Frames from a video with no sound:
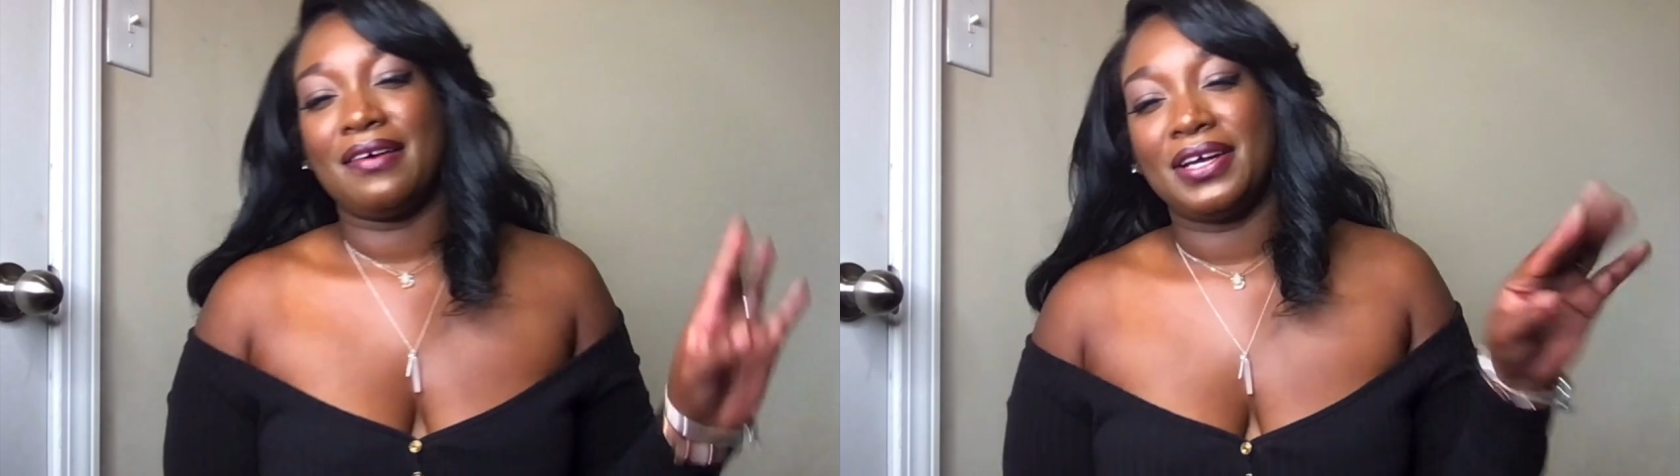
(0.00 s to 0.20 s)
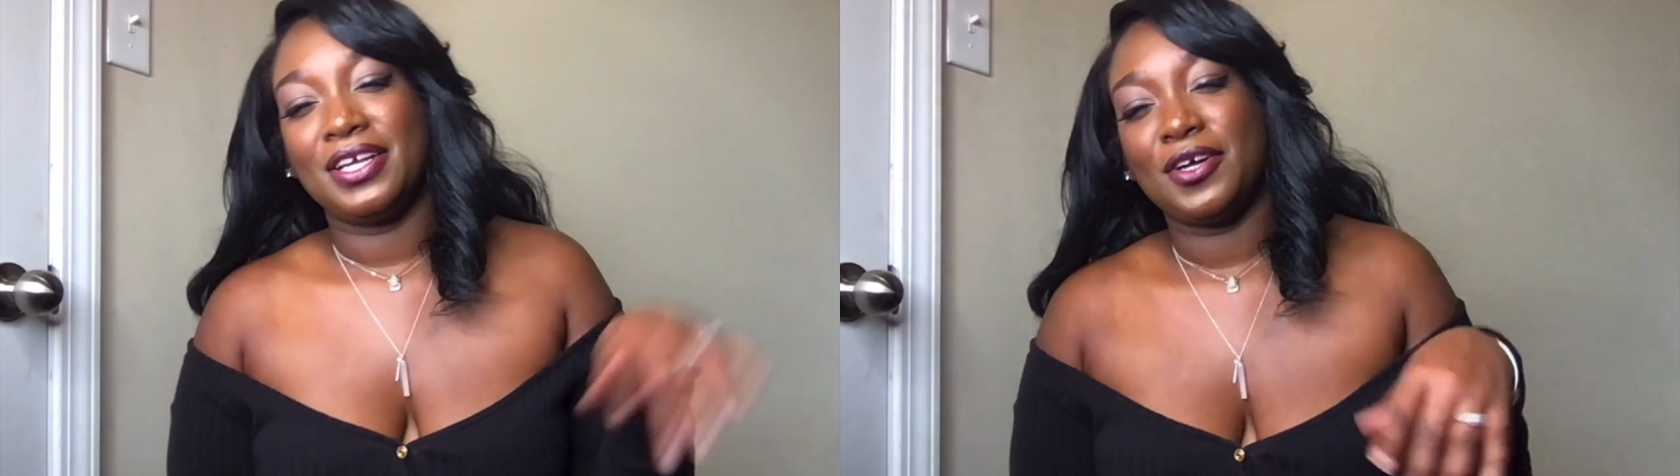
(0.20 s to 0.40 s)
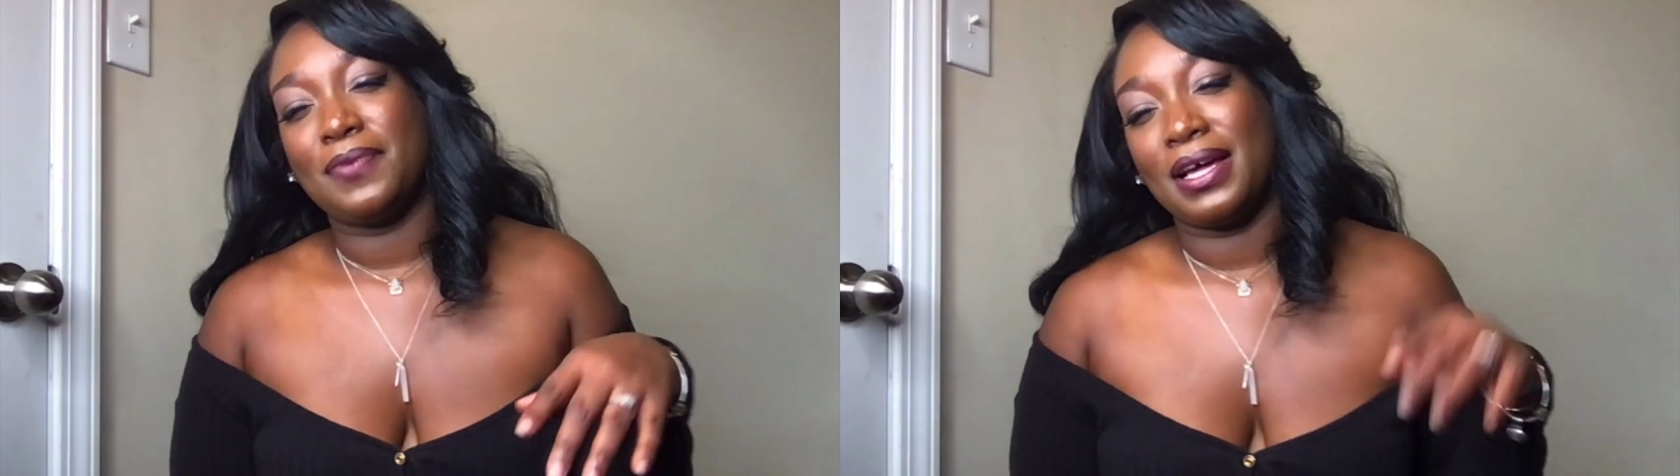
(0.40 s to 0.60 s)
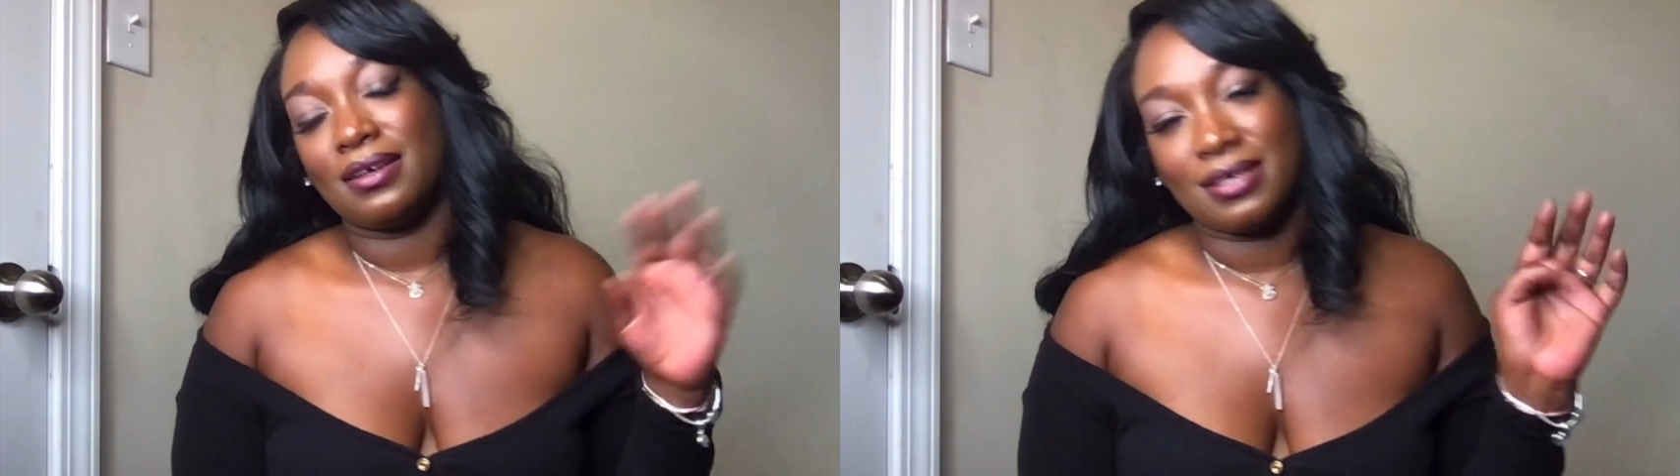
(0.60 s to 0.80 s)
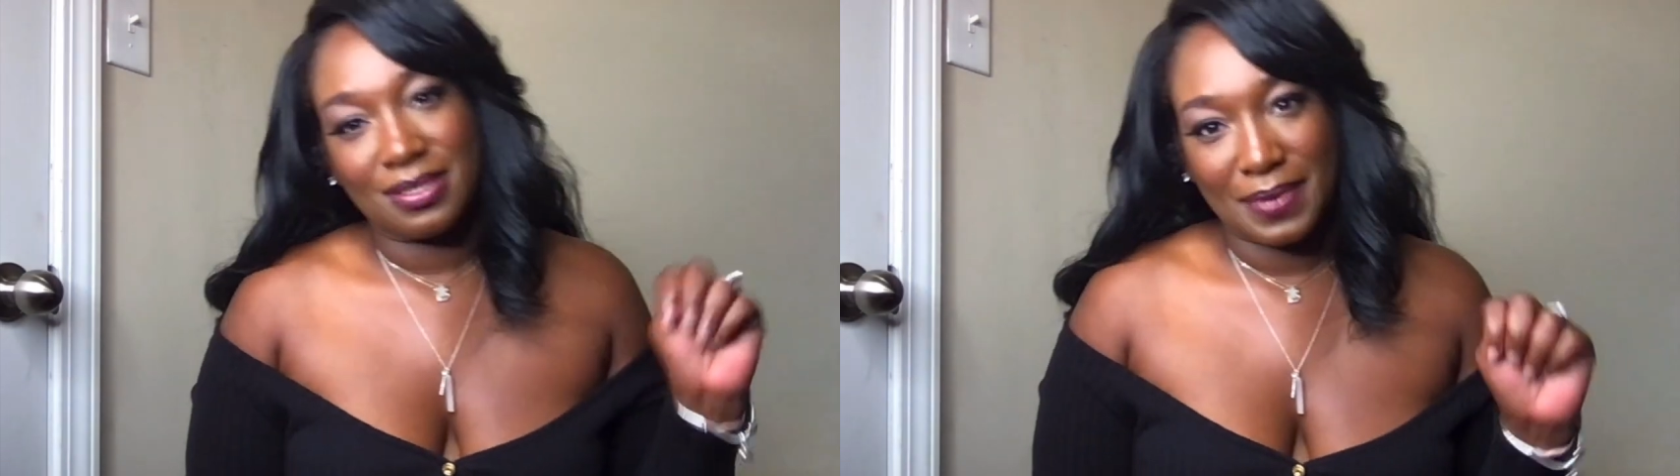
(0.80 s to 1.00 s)
He probably
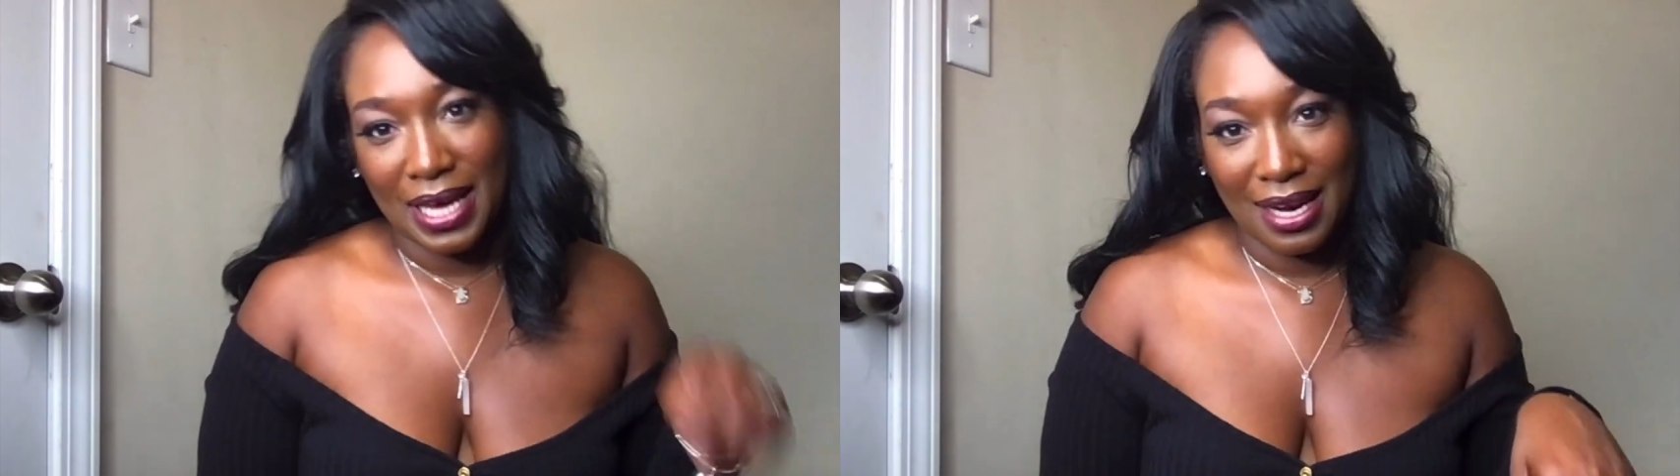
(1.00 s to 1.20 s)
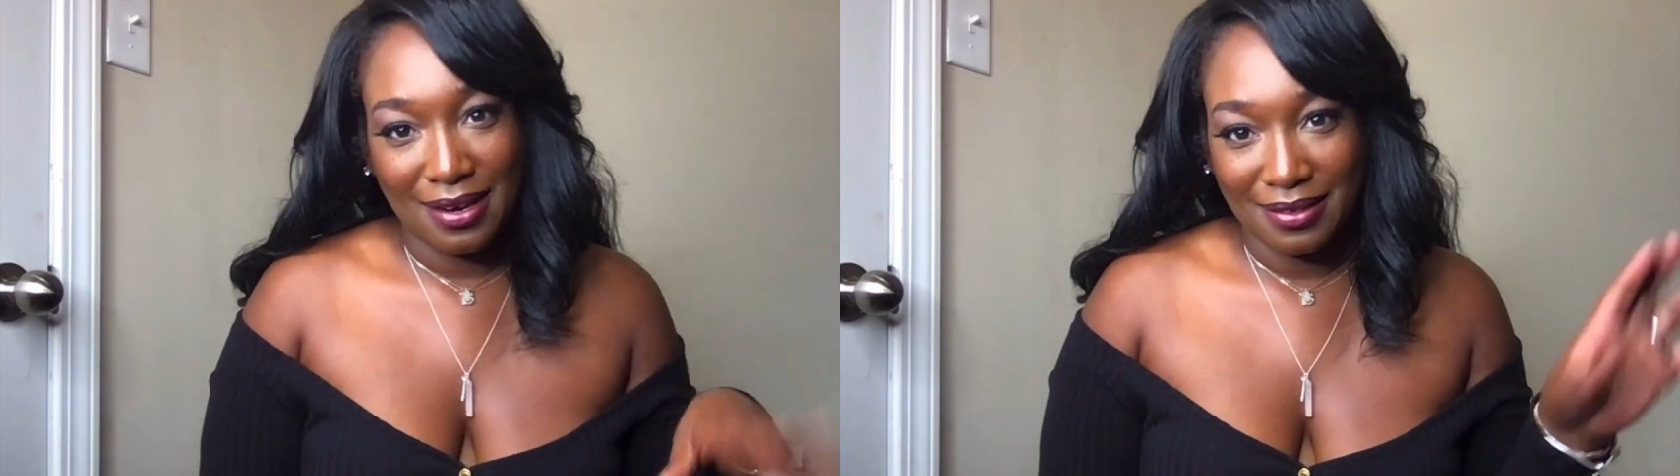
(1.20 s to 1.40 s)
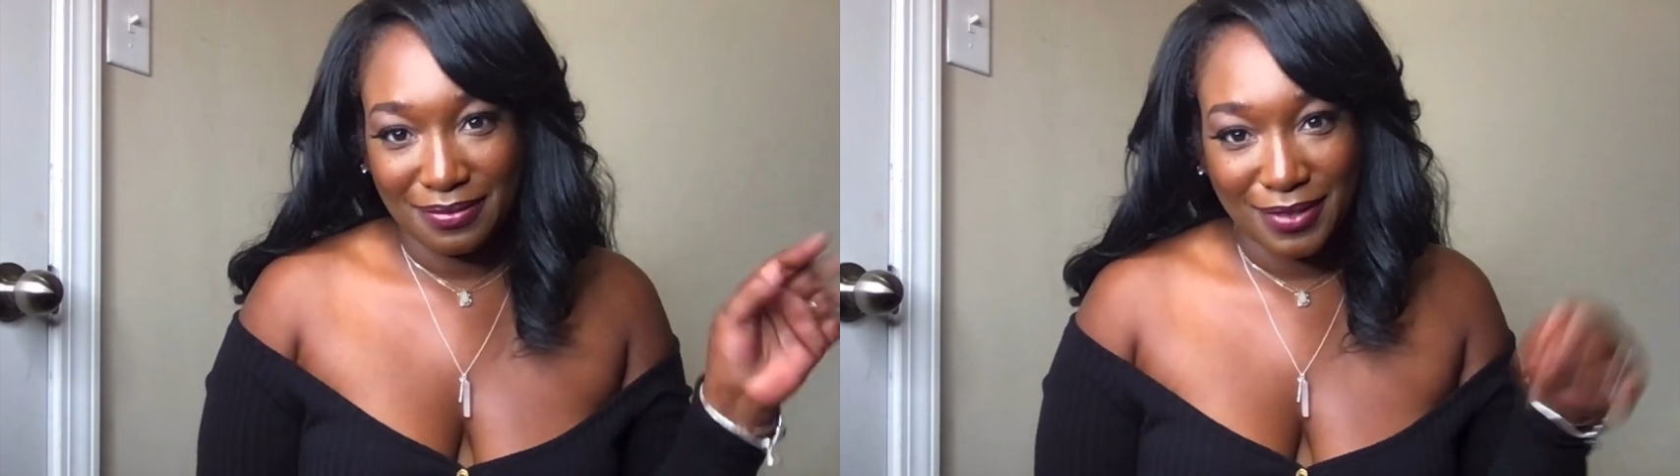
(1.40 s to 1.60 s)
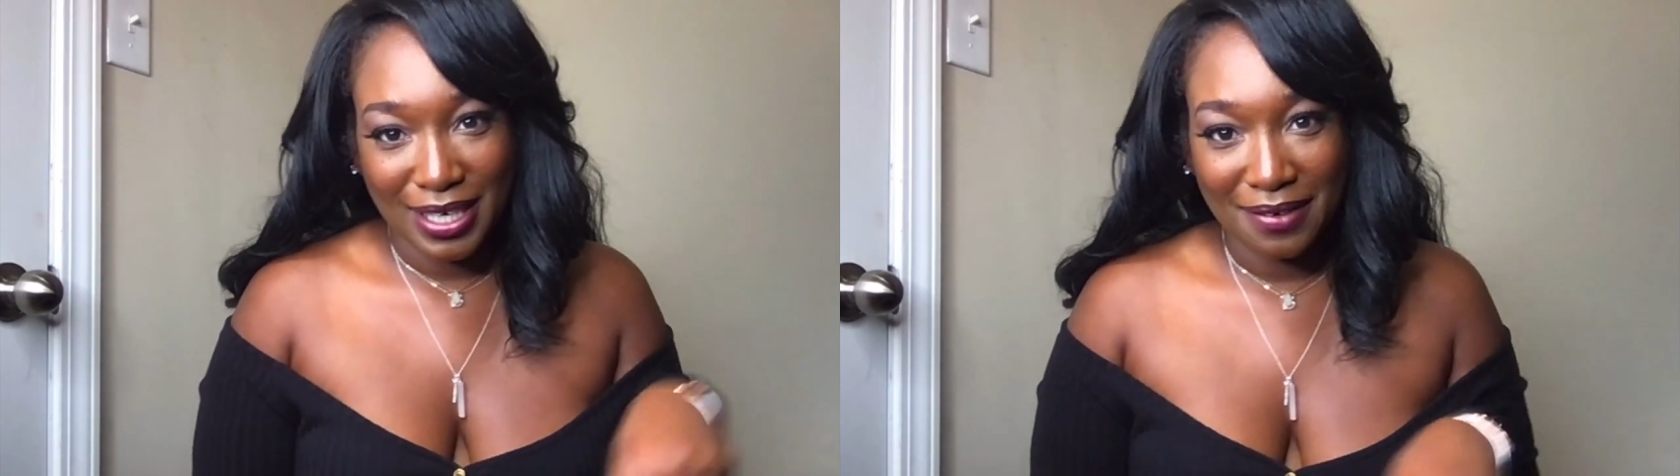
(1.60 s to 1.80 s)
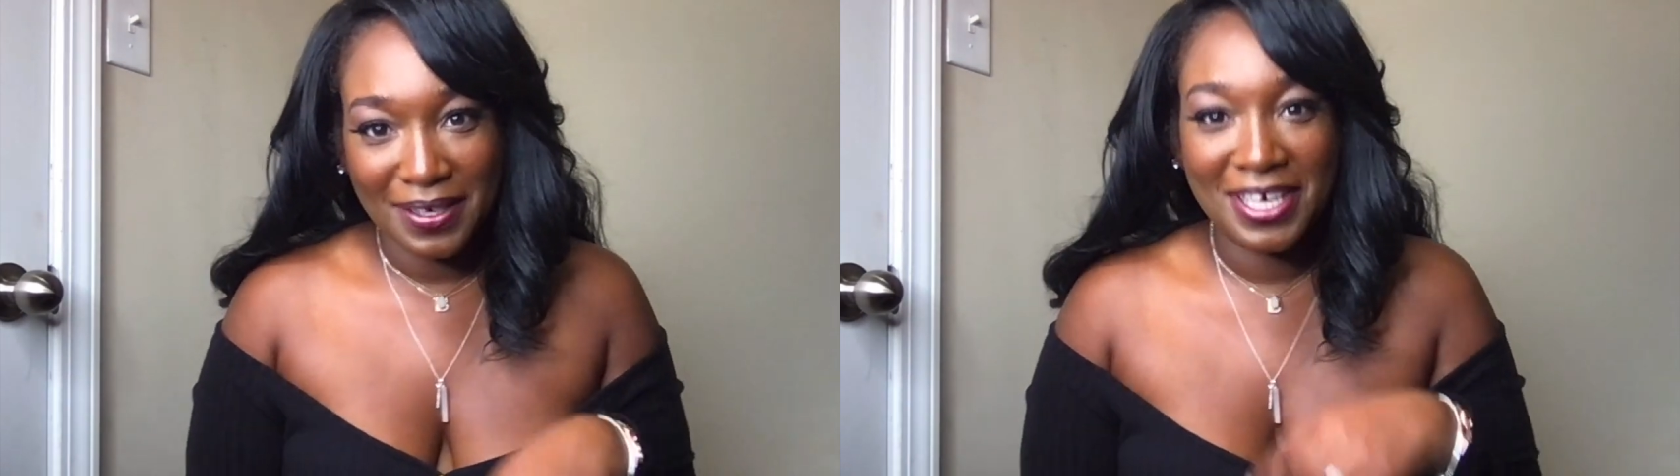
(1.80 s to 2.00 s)
cooks spaghetti, whatever.